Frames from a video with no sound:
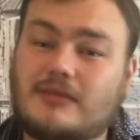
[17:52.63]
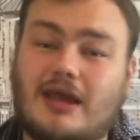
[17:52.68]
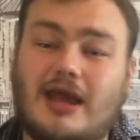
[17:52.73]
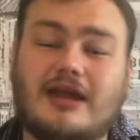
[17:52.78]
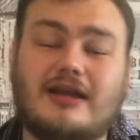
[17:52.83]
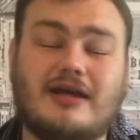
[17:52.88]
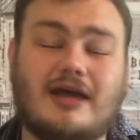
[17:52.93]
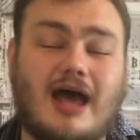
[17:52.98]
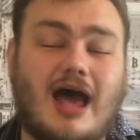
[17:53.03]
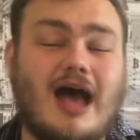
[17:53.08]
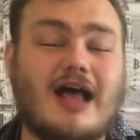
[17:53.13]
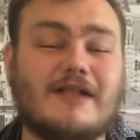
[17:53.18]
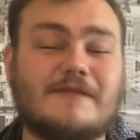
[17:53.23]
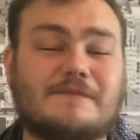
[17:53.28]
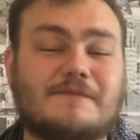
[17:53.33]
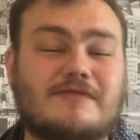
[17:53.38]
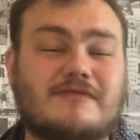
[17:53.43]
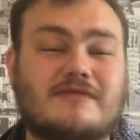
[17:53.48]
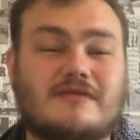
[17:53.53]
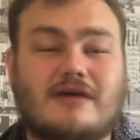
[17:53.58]
And it
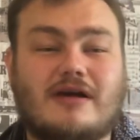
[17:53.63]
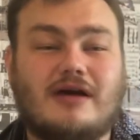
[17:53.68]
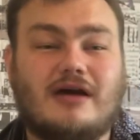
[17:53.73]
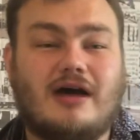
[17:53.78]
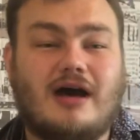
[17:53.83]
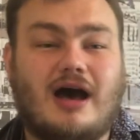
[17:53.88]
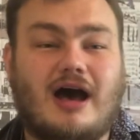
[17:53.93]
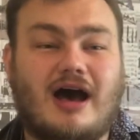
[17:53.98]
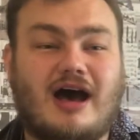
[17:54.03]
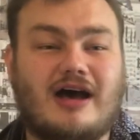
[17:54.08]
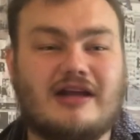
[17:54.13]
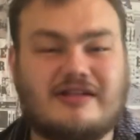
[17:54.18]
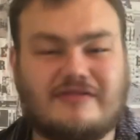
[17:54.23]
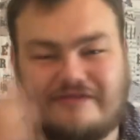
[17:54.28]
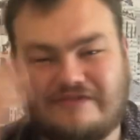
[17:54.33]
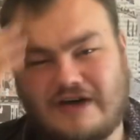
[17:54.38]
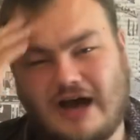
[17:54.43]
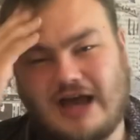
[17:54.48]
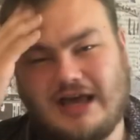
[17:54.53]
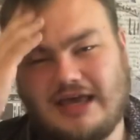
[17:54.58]
helps
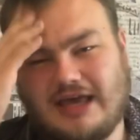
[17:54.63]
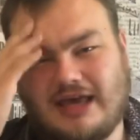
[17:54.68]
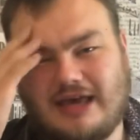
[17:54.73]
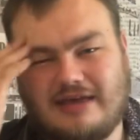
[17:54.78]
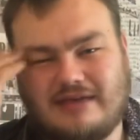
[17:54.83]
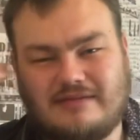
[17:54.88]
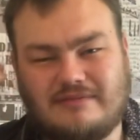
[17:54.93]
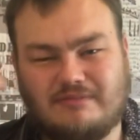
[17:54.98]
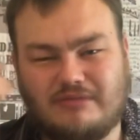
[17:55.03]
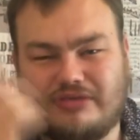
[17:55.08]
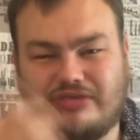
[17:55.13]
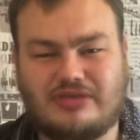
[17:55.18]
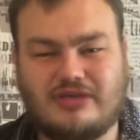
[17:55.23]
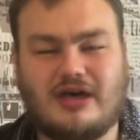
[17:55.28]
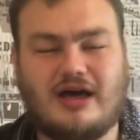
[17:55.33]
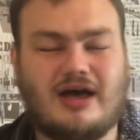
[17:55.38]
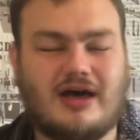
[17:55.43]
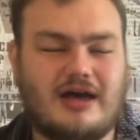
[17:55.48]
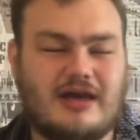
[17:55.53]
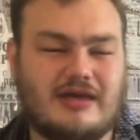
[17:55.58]
defy
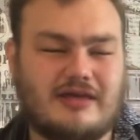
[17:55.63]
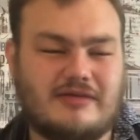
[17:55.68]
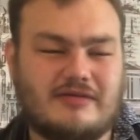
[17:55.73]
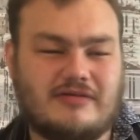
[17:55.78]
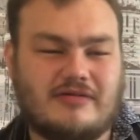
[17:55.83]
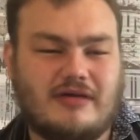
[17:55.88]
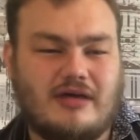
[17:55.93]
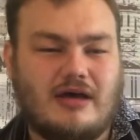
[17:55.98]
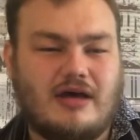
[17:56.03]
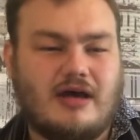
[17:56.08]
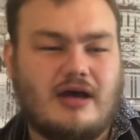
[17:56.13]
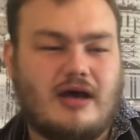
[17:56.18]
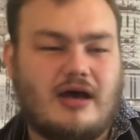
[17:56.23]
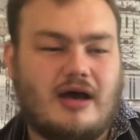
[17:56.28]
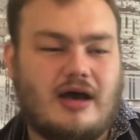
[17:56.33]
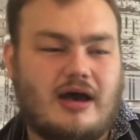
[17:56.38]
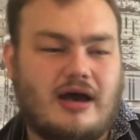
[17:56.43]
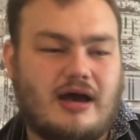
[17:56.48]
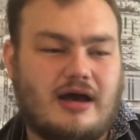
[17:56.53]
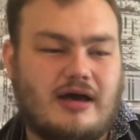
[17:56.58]
his
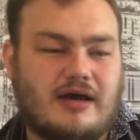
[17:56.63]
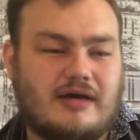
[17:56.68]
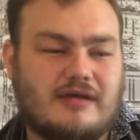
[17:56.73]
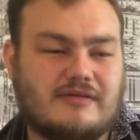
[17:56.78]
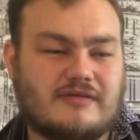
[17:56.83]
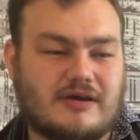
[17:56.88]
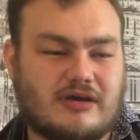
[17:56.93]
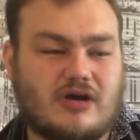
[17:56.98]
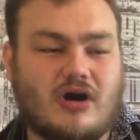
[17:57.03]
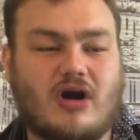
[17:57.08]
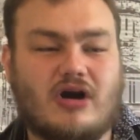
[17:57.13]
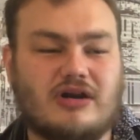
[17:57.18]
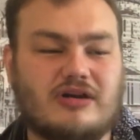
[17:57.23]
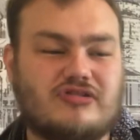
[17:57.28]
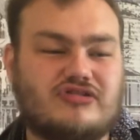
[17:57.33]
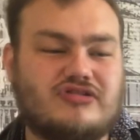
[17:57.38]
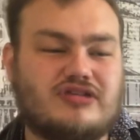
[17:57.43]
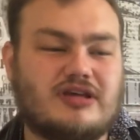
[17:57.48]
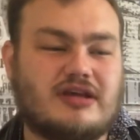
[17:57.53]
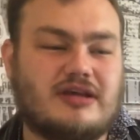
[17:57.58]

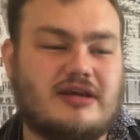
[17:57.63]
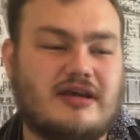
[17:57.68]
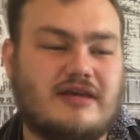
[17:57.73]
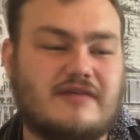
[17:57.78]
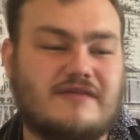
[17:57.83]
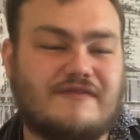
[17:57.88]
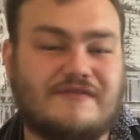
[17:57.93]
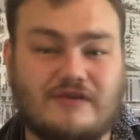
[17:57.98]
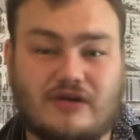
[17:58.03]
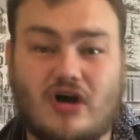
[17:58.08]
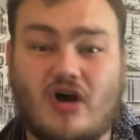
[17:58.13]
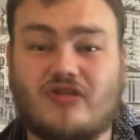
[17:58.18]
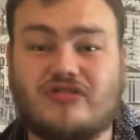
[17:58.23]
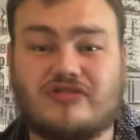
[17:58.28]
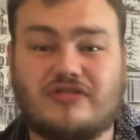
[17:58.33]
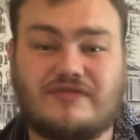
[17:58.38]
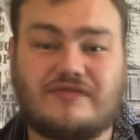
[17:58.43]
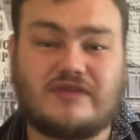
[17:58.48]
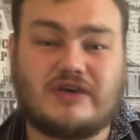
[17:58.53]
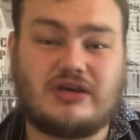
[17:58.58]
psychology and his
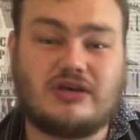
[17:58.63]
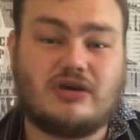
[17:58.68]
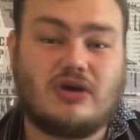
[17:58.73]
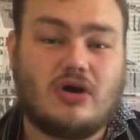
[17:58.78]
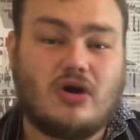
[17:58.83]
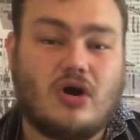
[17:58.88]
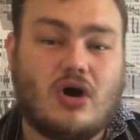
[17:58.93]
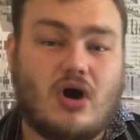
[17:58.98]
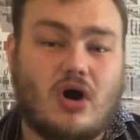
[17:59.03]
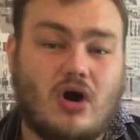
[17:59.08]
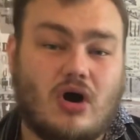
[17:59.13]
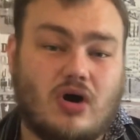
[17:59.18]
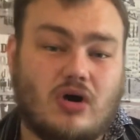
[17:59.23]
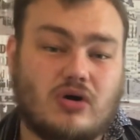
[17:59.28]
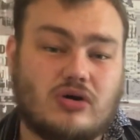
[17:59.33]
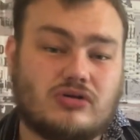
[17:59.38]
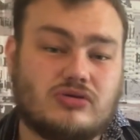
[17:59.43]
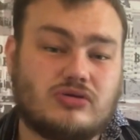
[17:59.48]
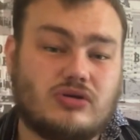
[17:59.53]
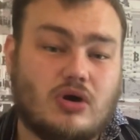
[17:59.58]
philosophy
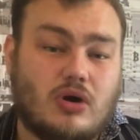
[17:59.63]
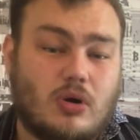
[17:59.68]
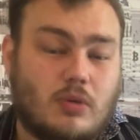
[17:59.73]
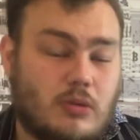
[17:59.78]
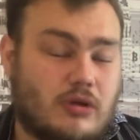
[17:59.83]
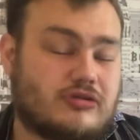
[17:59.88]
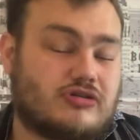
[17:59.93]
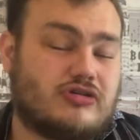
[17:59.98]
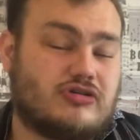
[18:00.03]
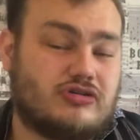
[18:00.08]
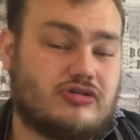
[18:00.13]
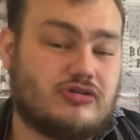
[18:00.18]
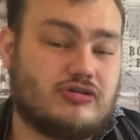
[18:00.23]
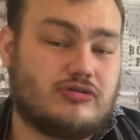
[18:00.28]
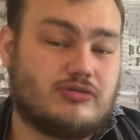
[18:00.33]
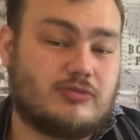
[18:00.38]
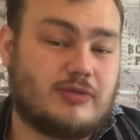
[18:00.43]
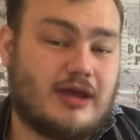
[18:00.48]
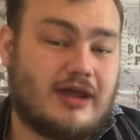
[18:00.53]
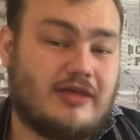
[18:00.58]
on what to
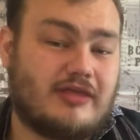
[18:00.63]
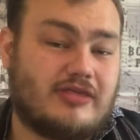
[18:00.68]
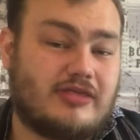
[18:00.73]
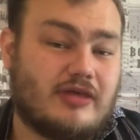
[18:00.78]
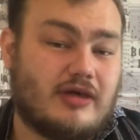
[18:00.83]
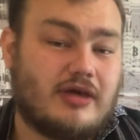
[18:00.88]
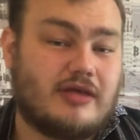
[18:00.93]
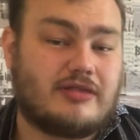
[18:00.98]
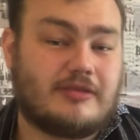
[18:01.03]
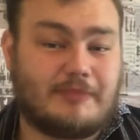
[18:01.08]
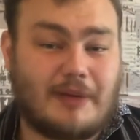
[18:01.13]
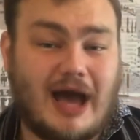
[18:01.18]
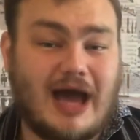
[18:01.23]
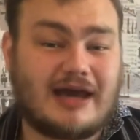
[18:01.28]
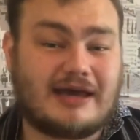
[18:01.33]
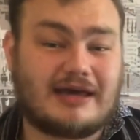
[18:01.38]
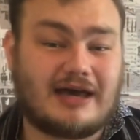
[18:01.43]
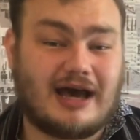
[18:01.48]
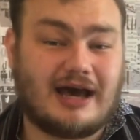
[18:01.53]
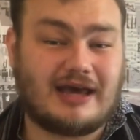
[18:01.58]
do with the
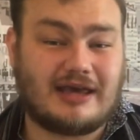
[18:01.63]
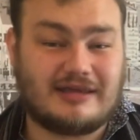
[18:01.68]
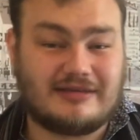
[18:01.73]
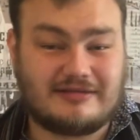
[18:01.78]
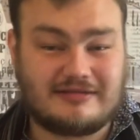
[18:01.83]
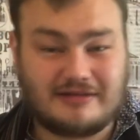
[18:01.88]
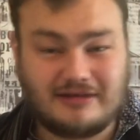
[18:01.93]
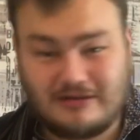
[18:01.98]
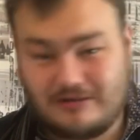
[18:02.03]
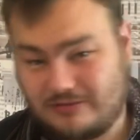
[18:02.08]
bad guys,